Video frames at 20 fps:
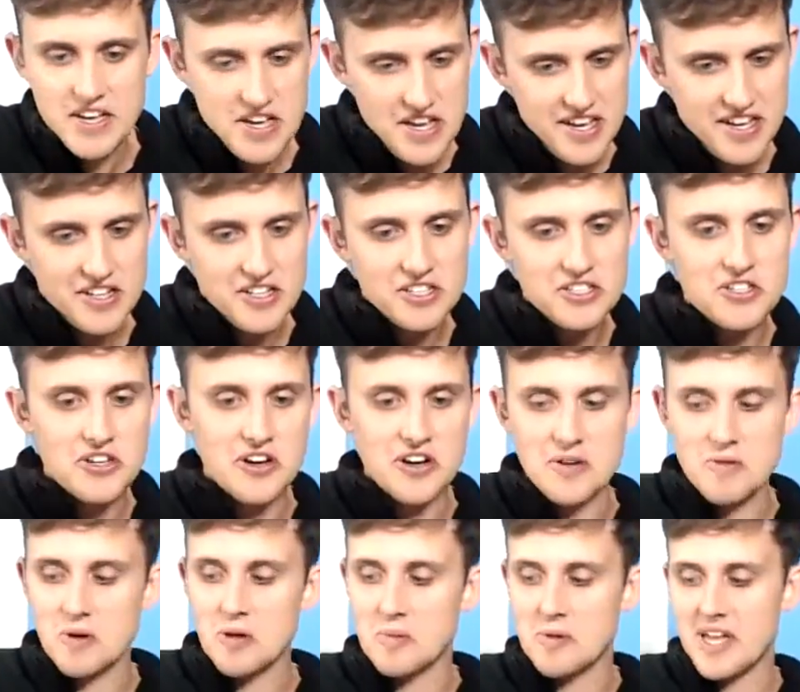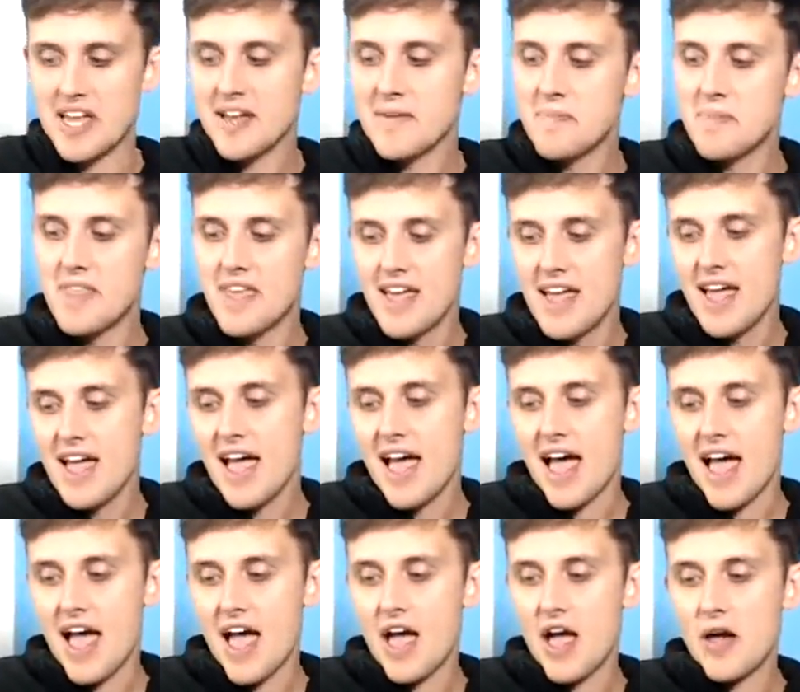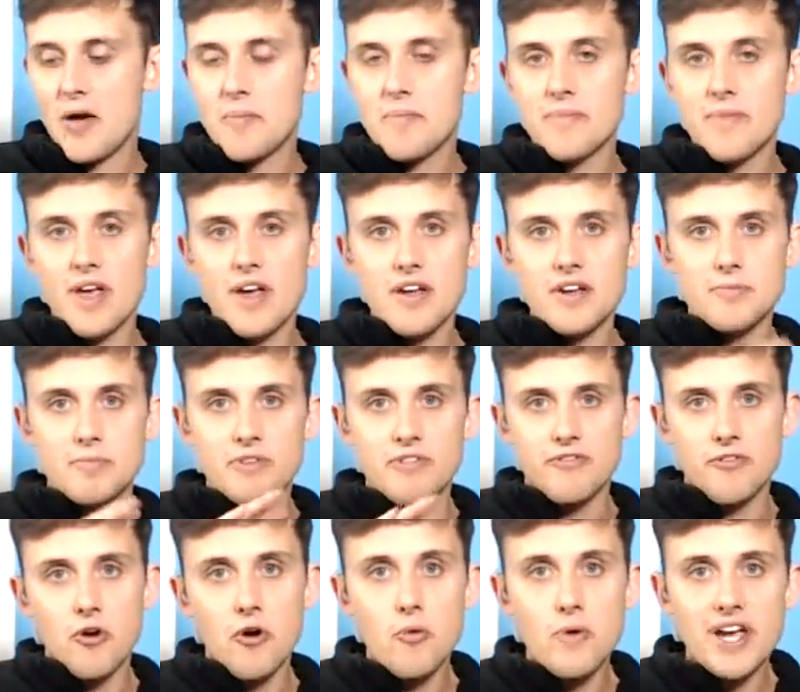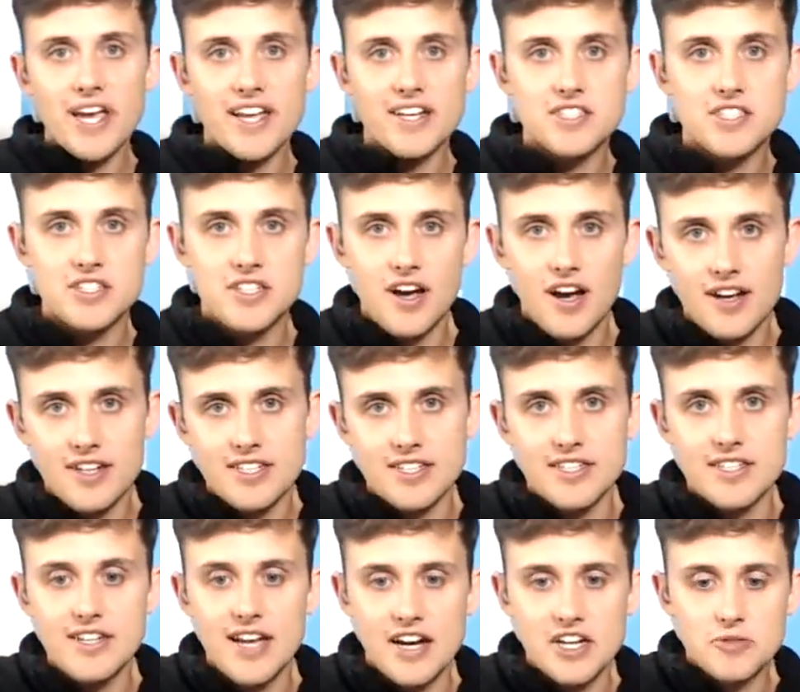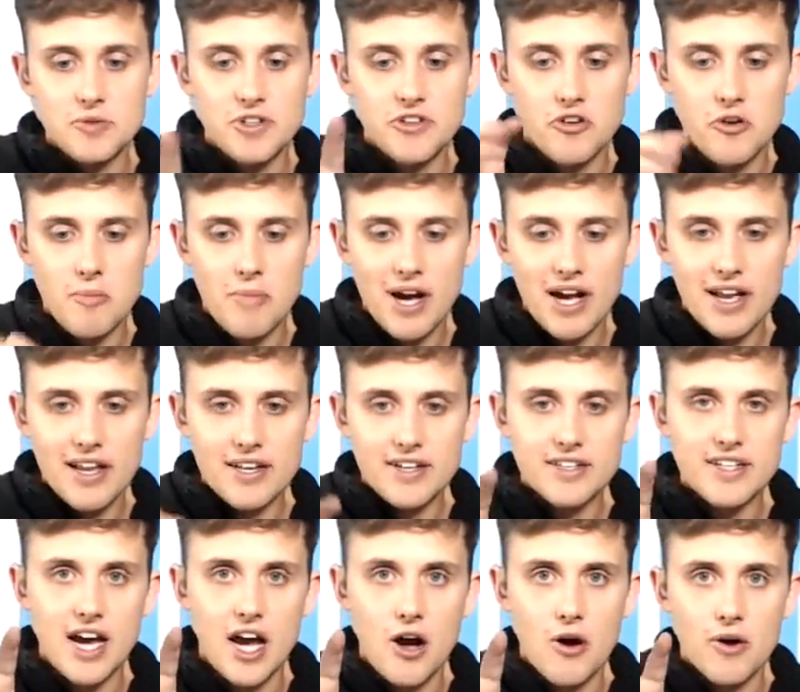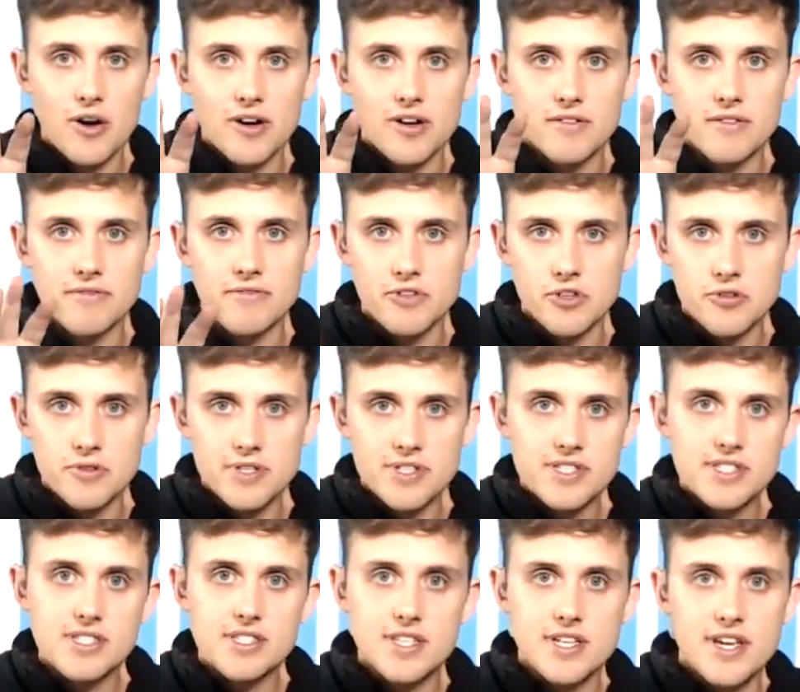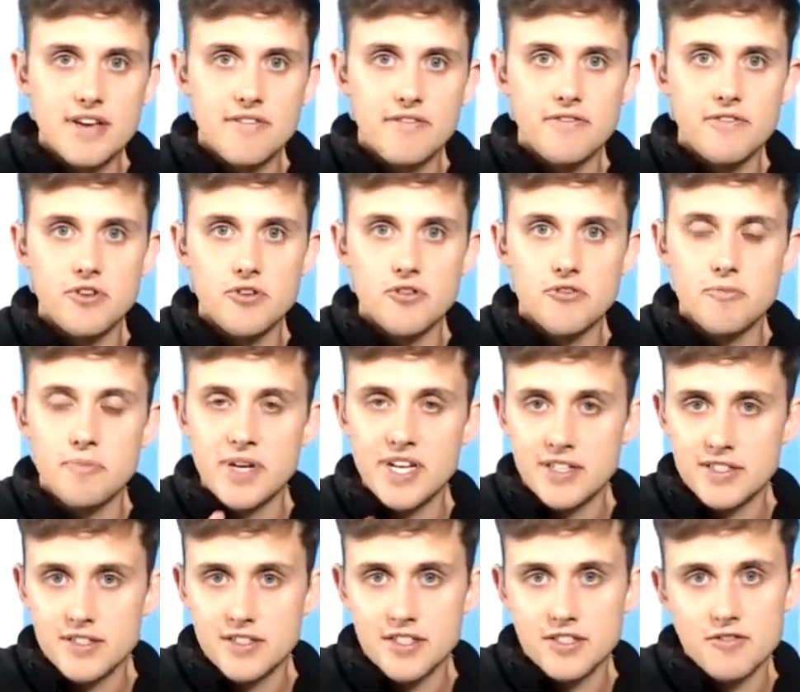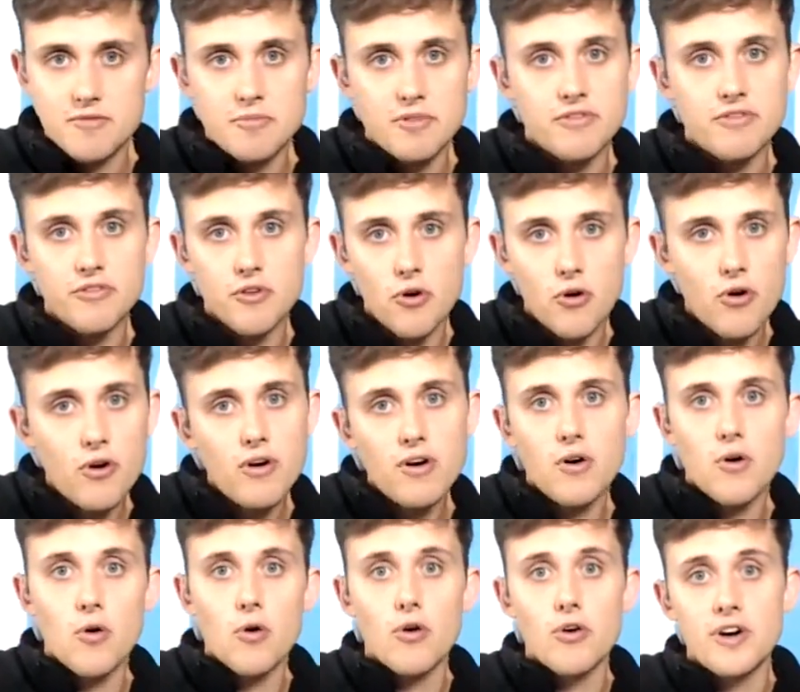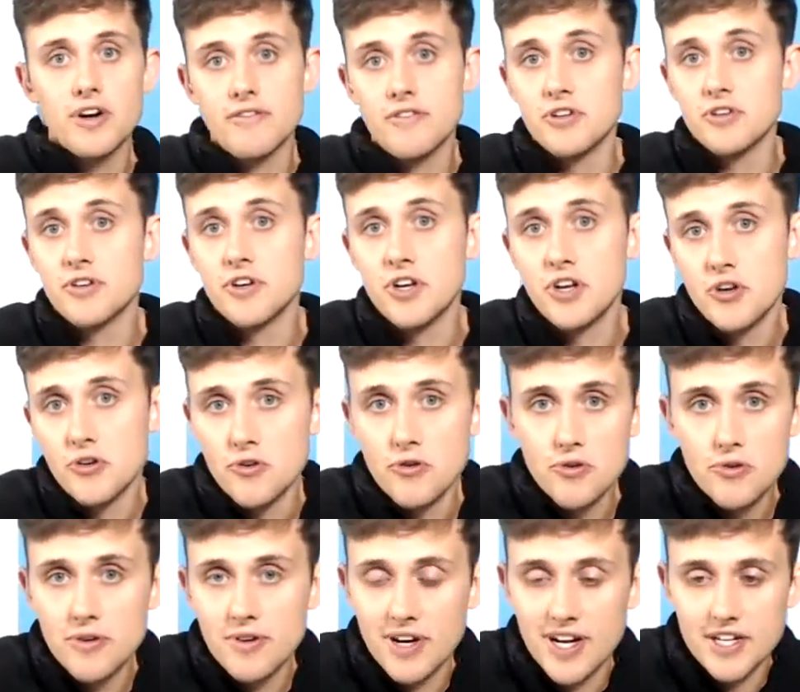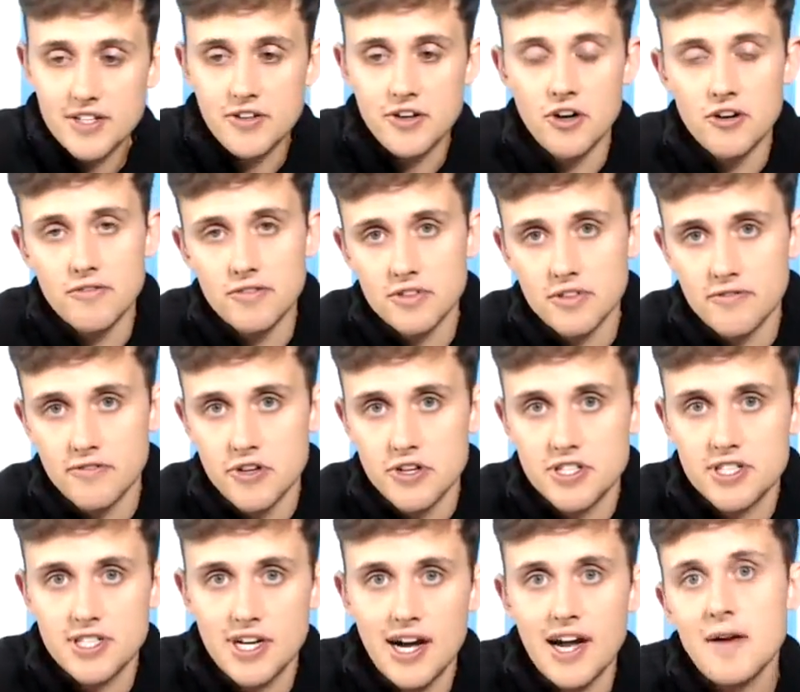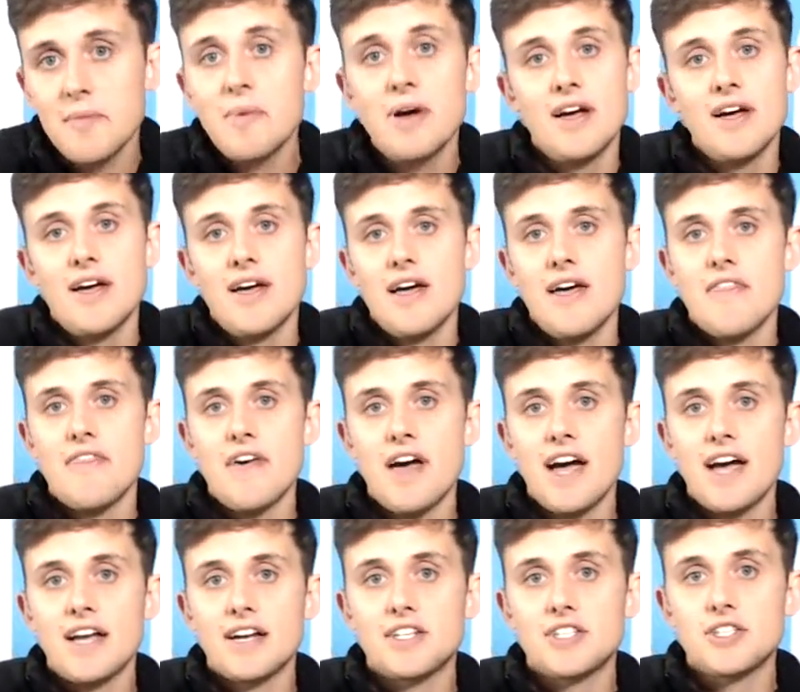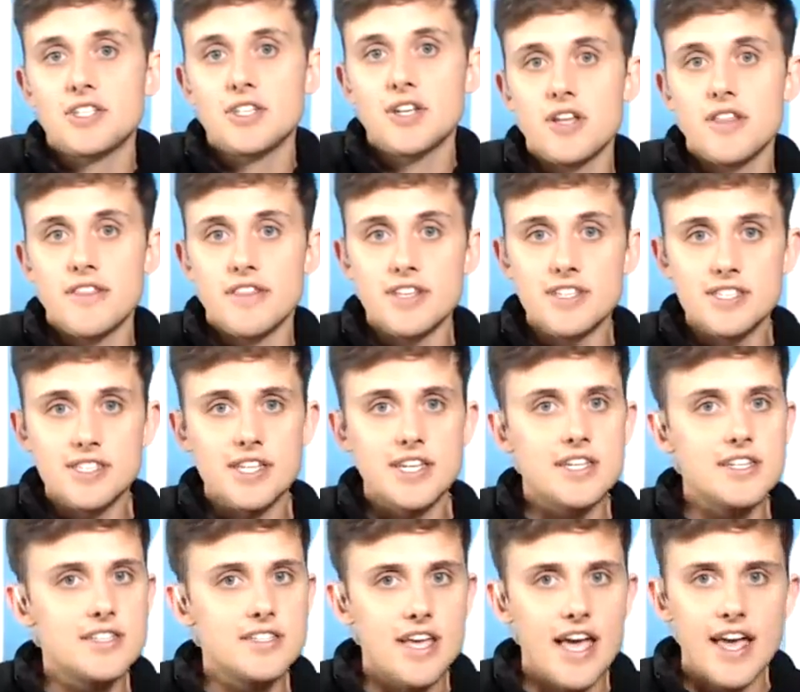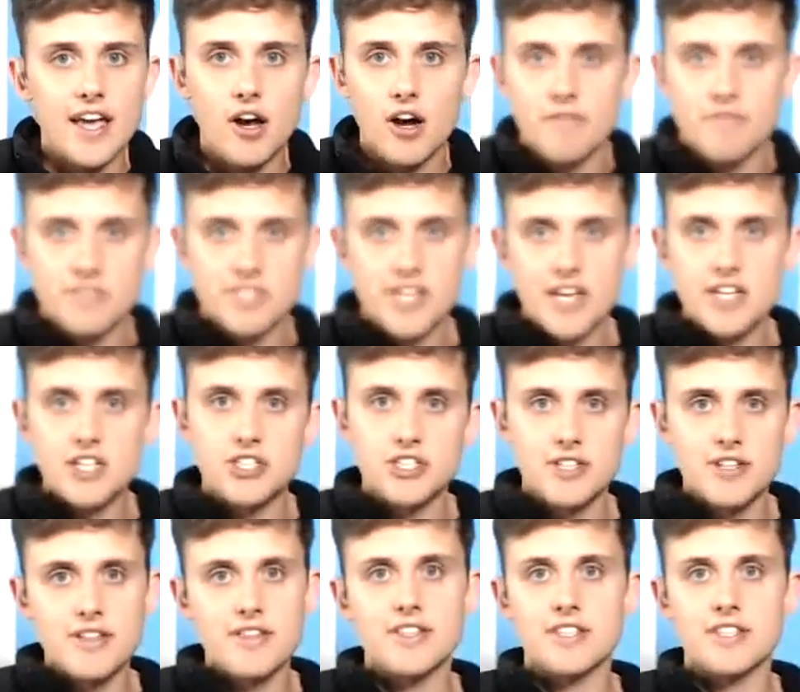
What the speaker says: It certainly will be. Before we get started, I just want to remind our viewers, if you've been to the DIF before, or if you're new, let you know for the first time, that this is a conversation.